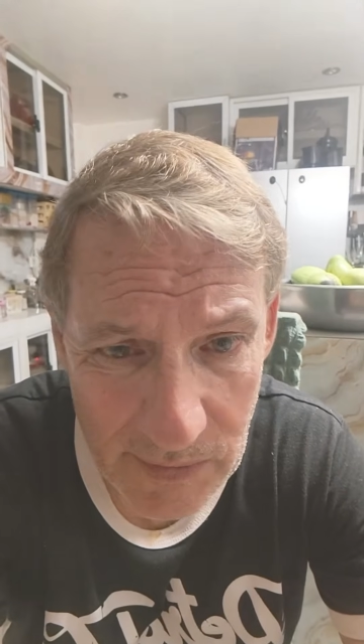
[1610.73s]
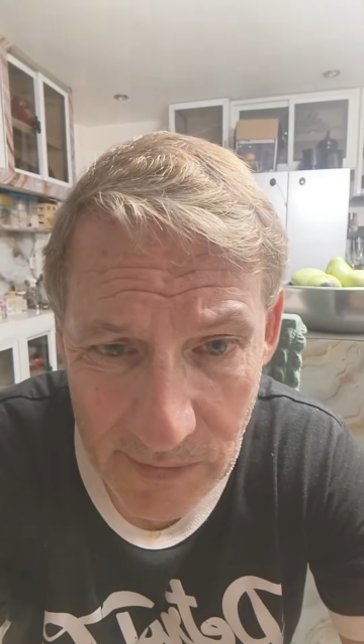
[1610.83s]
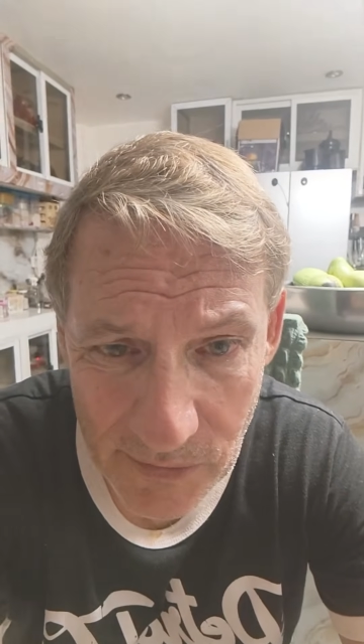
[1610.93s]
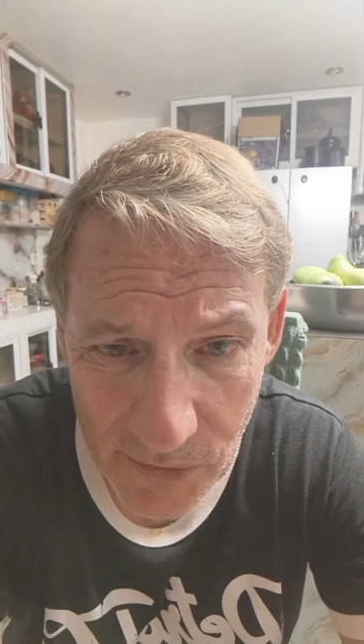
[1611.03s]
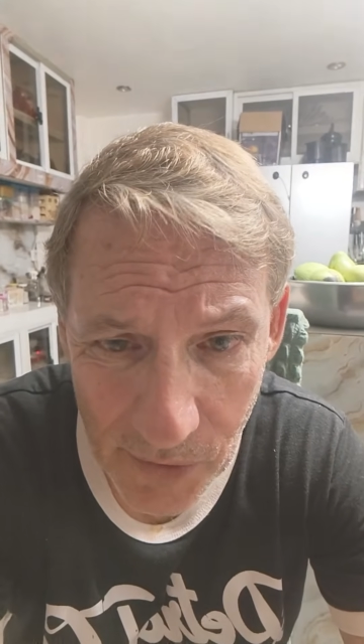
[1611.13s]

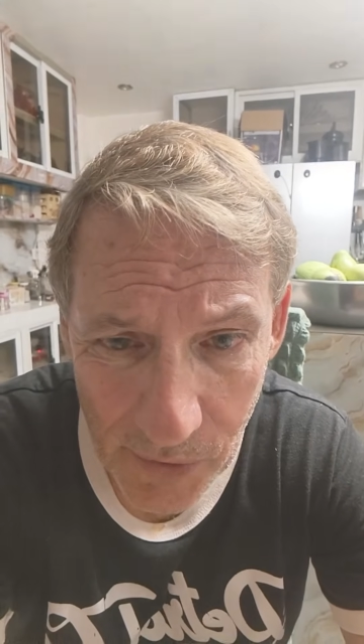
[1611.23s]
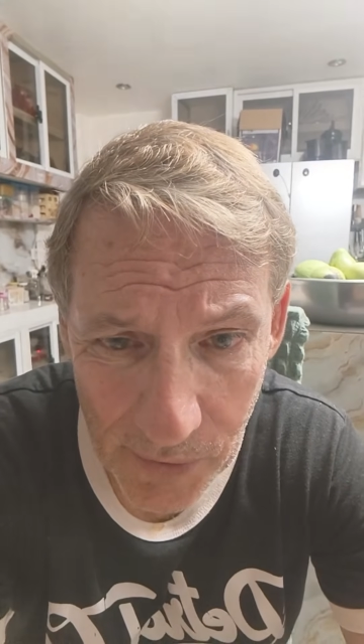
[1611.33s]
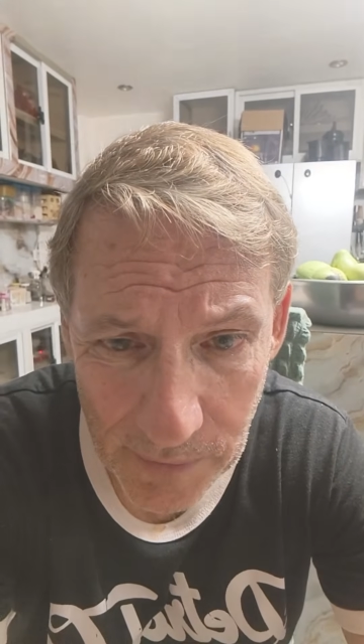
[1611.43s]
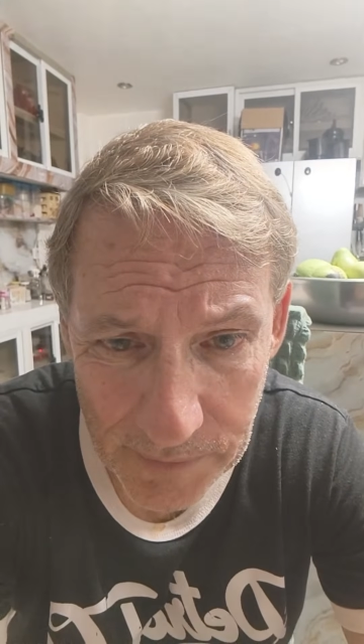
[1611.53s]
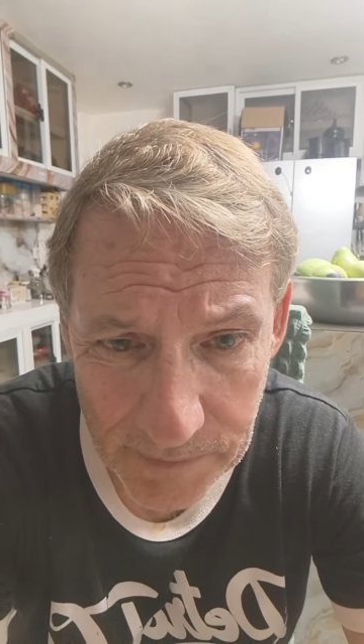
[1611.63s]

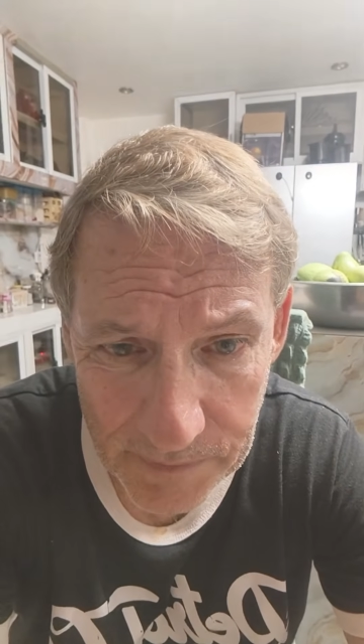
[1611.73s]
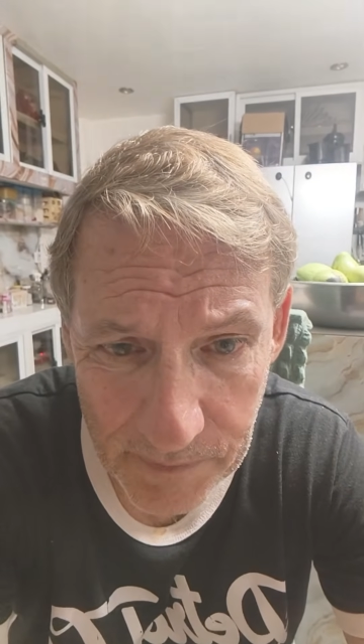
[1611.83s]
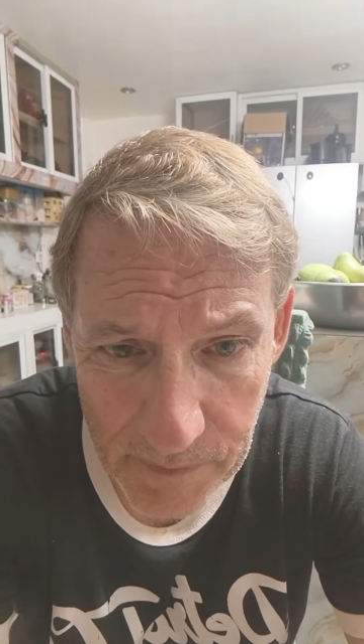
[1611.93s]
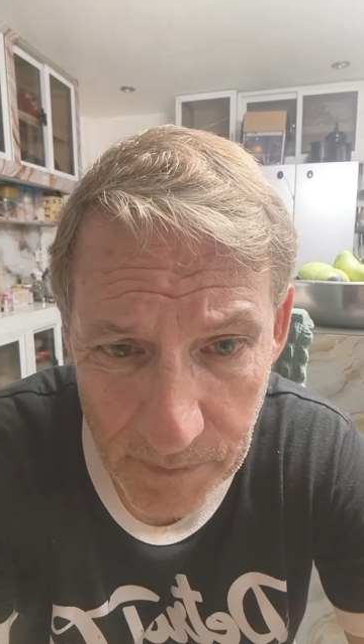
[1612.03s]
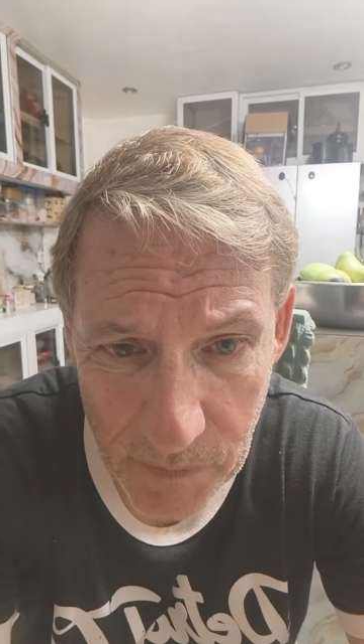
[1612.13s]
So,
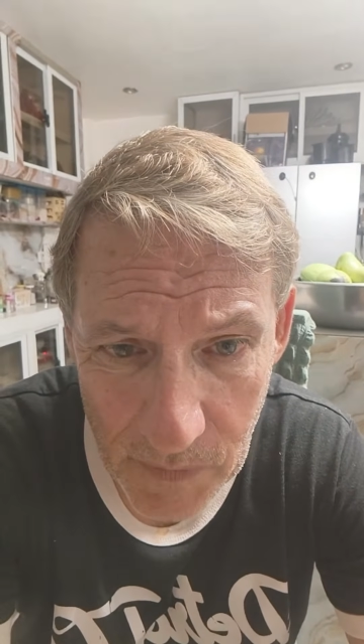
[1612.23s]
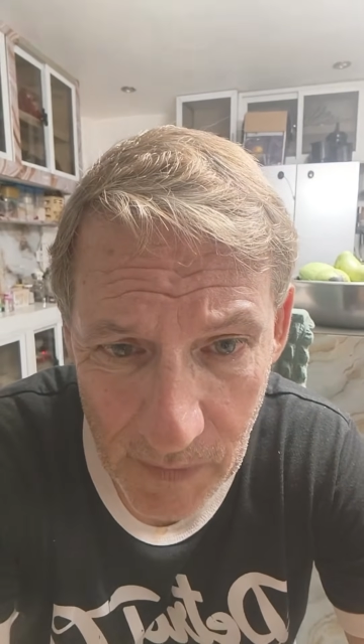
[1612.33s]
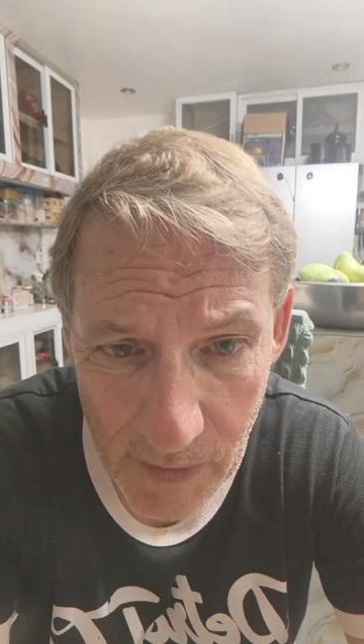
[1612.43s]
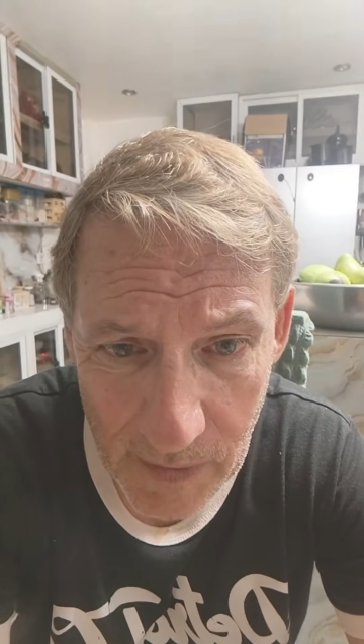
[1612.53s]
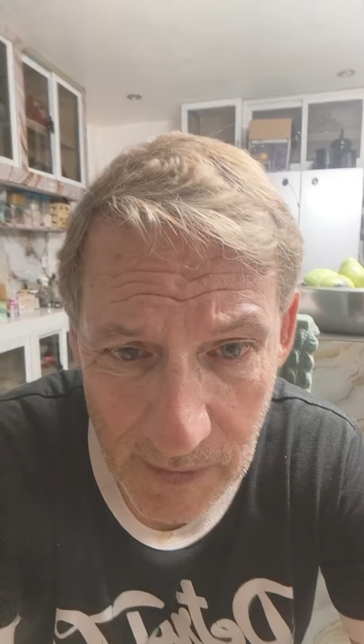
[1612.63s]

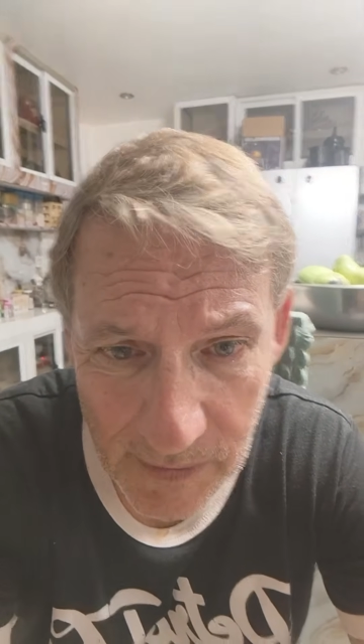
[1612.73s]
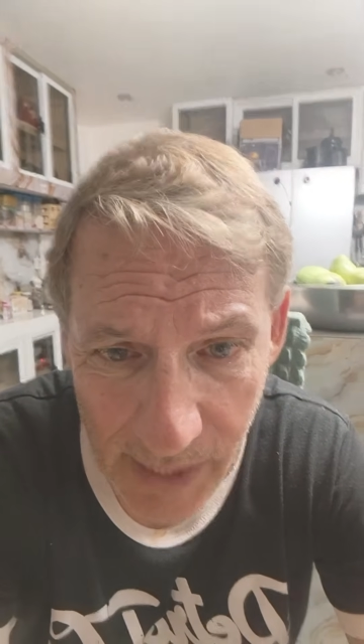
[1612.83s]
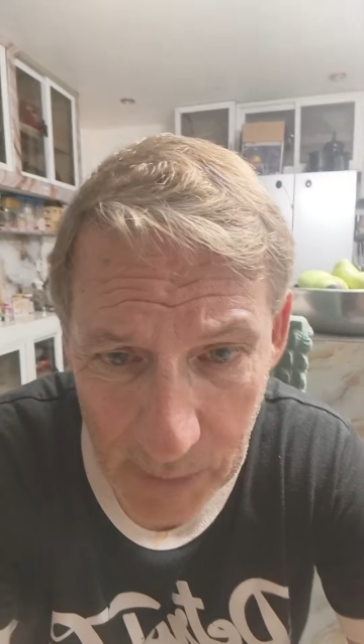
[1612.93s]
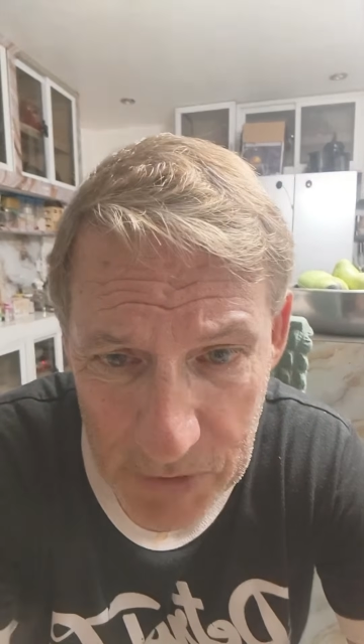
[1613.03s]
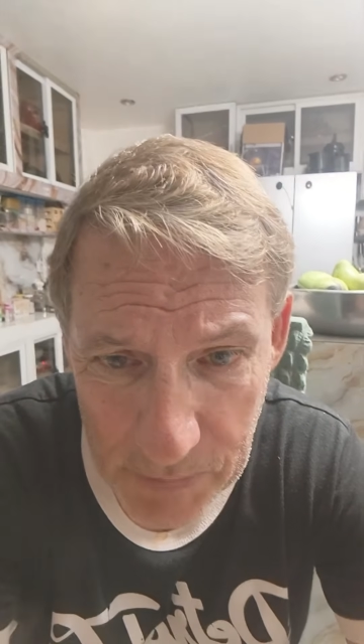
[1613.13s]

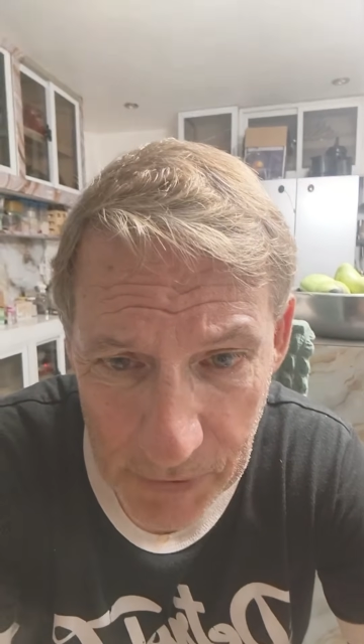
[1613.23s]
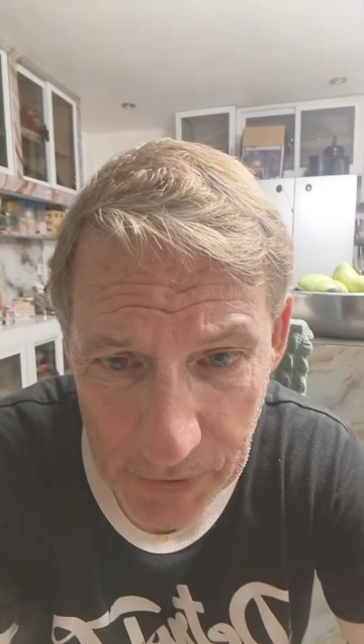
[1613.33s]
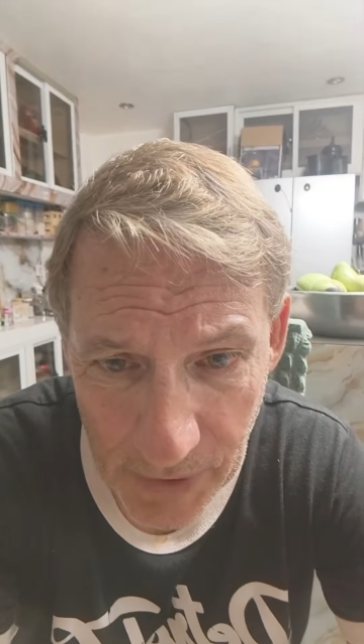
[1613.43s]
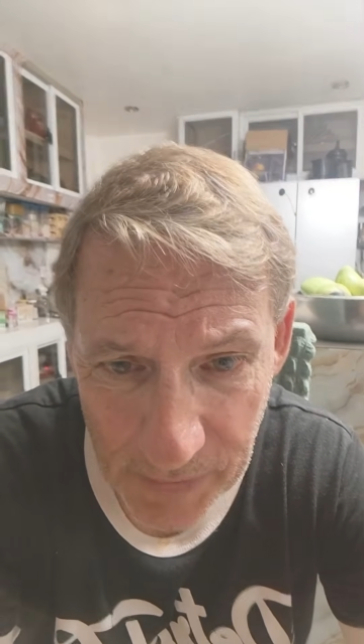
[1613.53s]
yeah, I was muted.